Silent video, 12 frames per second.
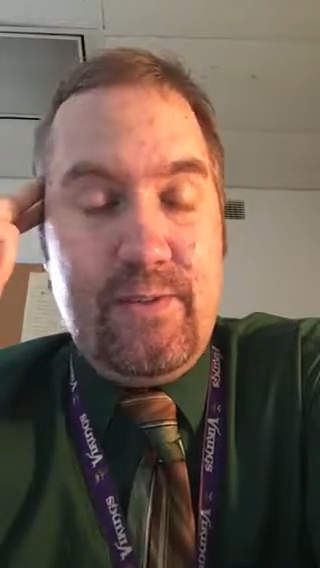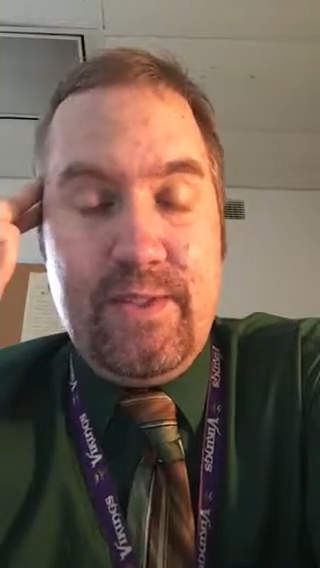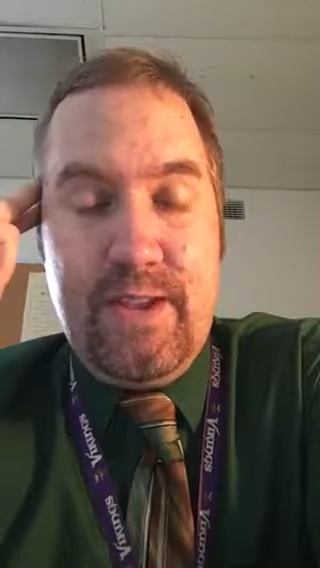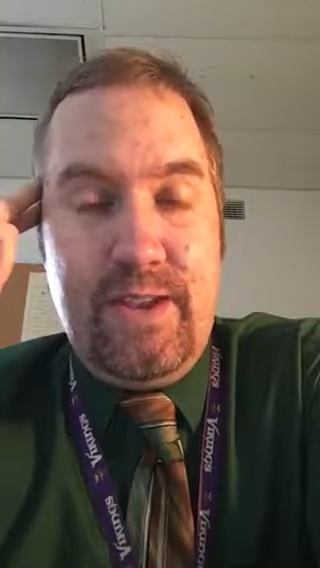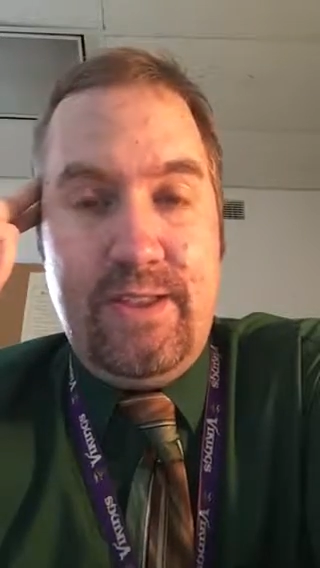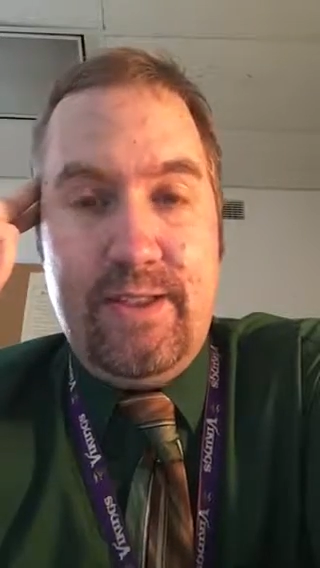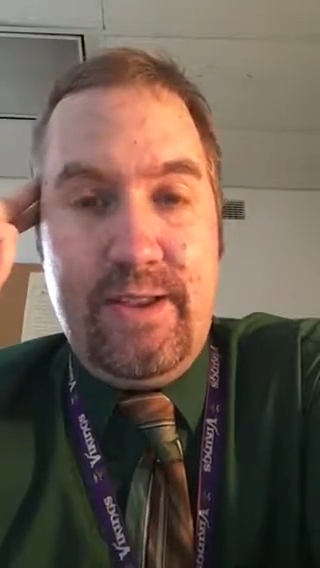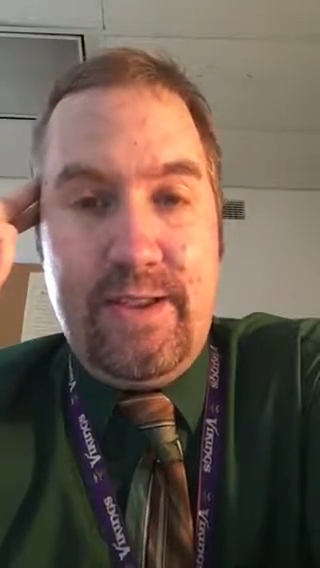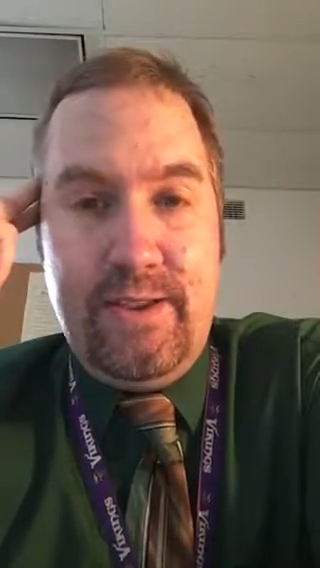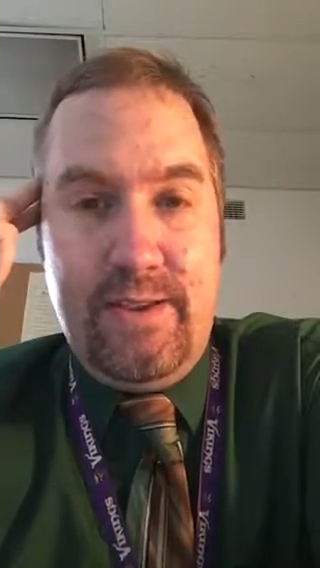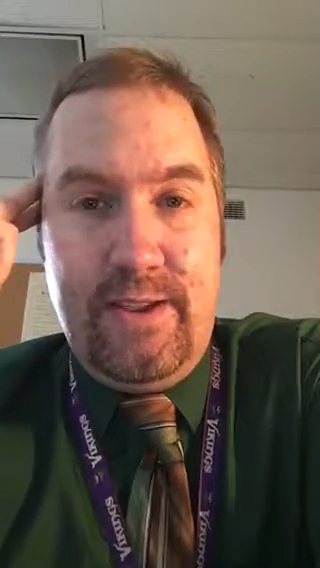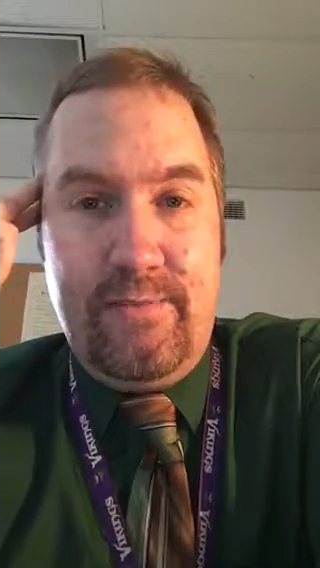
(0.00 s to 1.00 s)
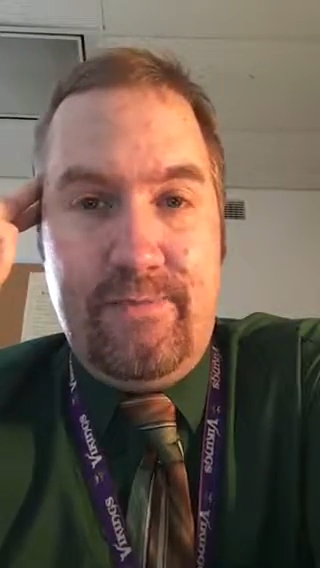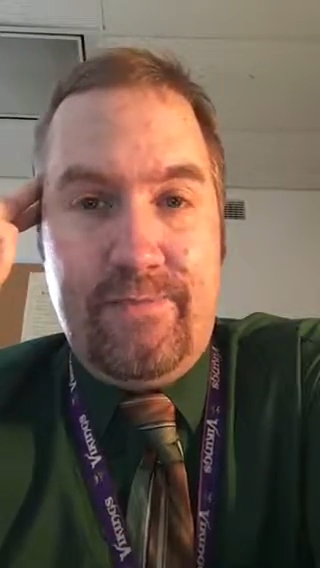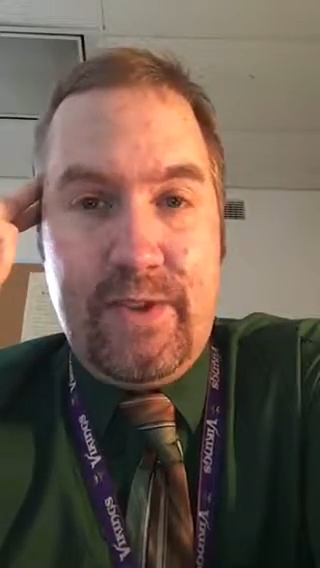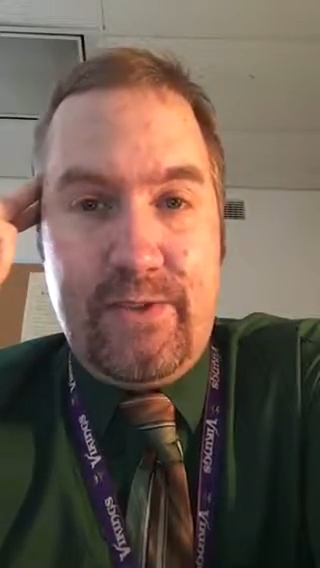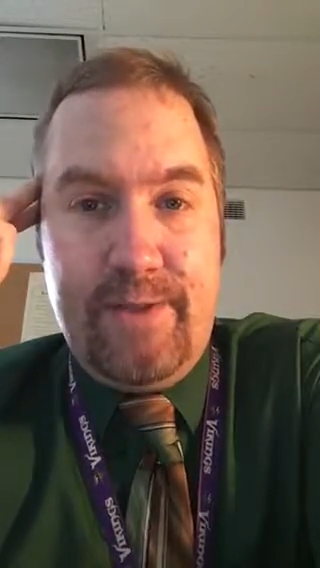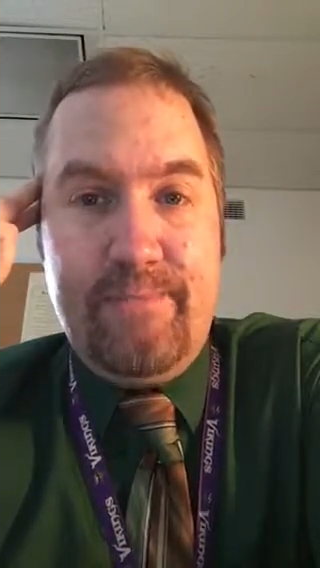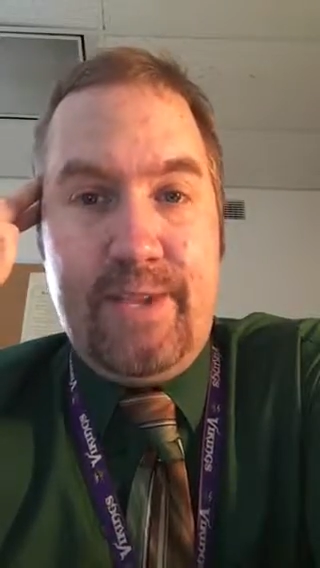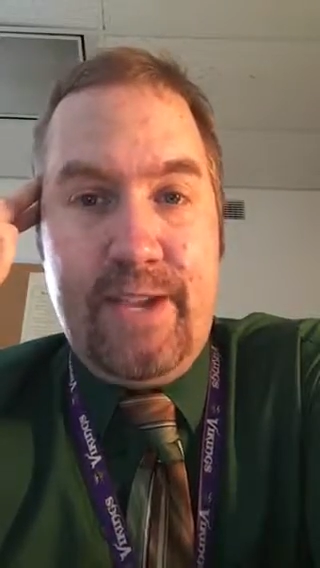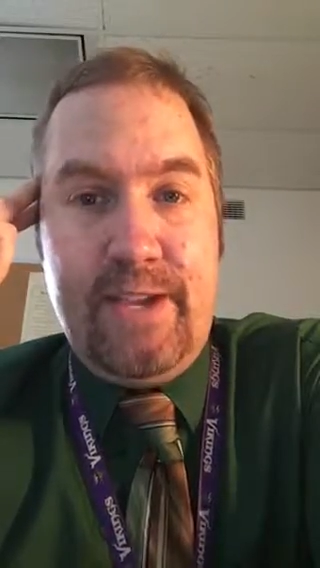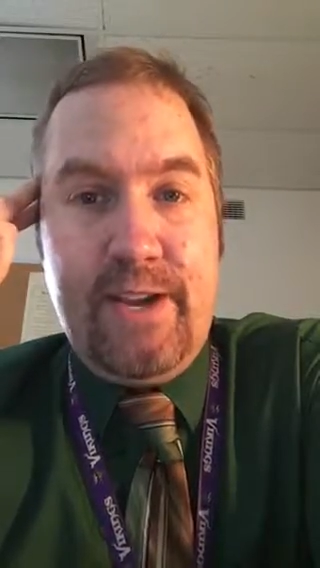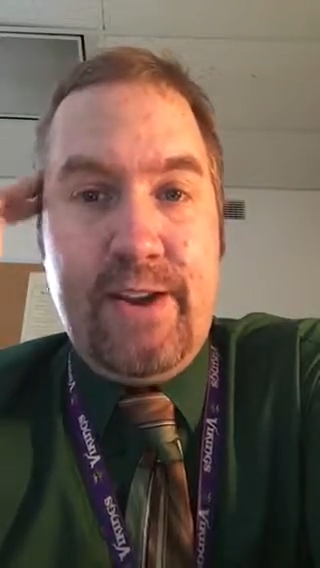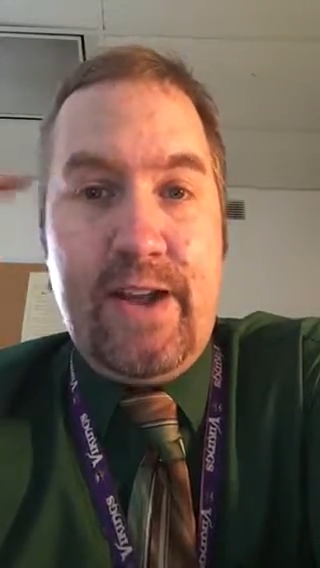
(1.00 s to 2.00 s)
anything that you need. All right, take
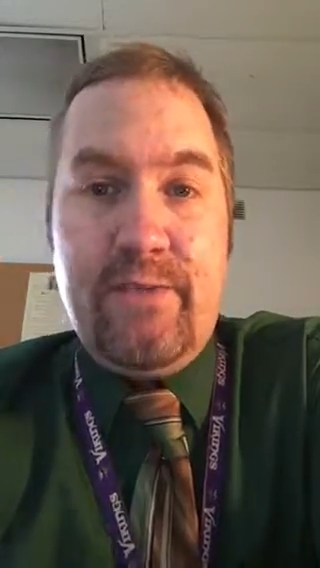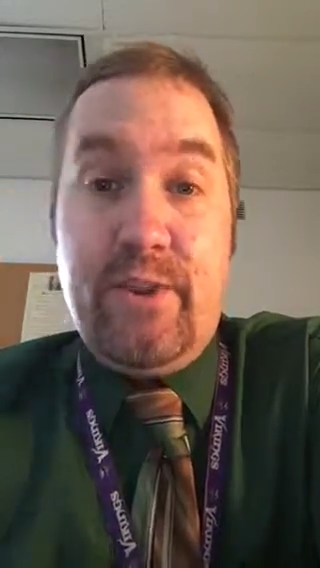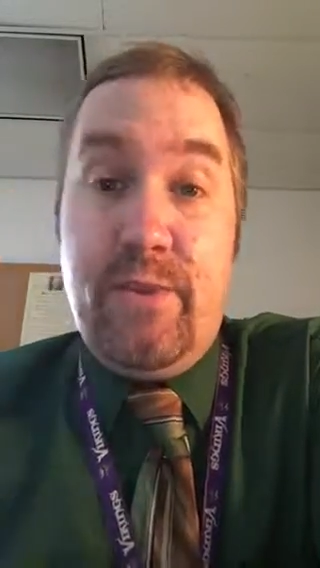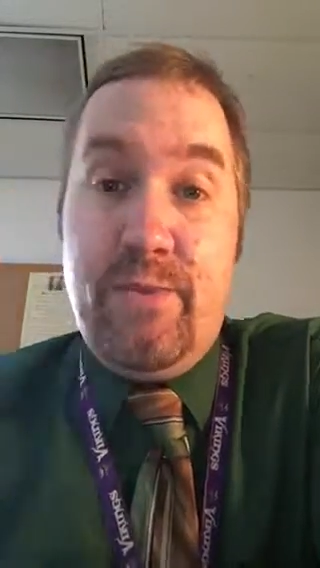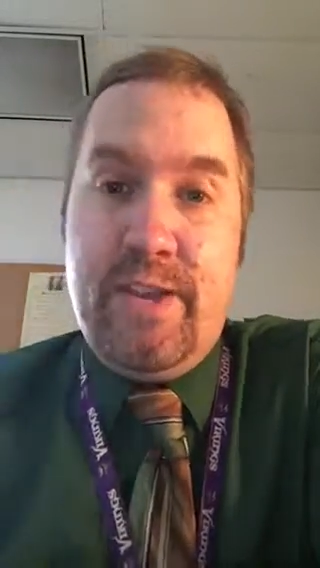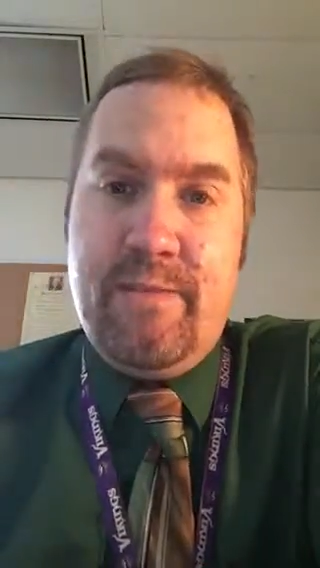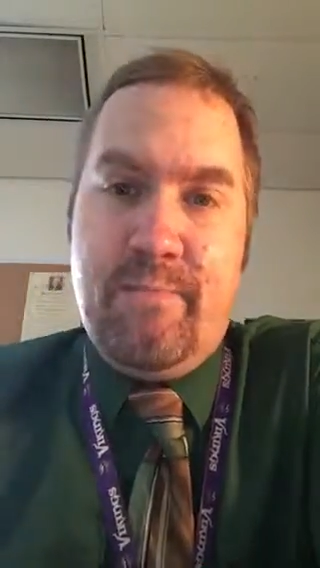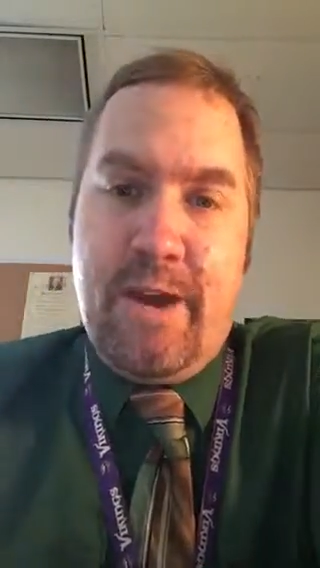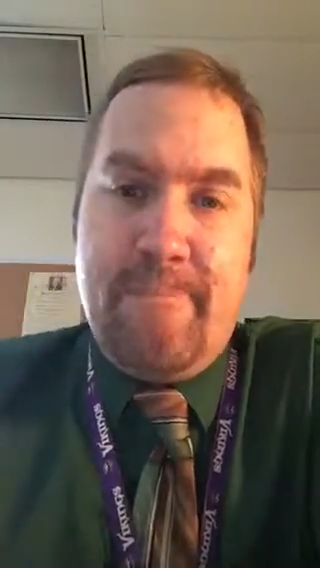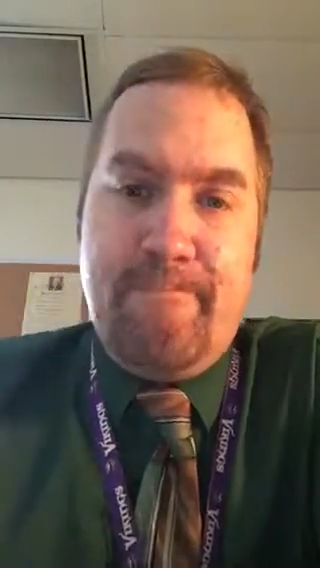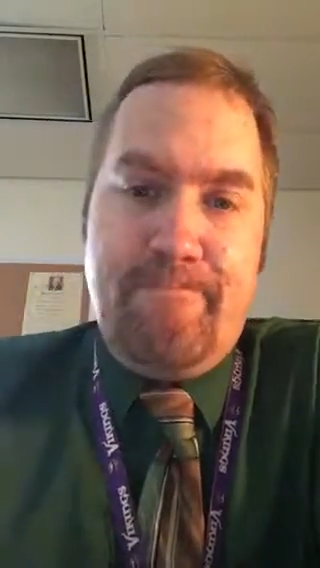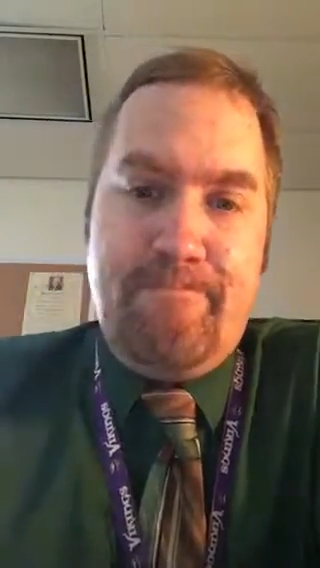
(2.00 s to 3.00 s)
care and have a great week. Bye.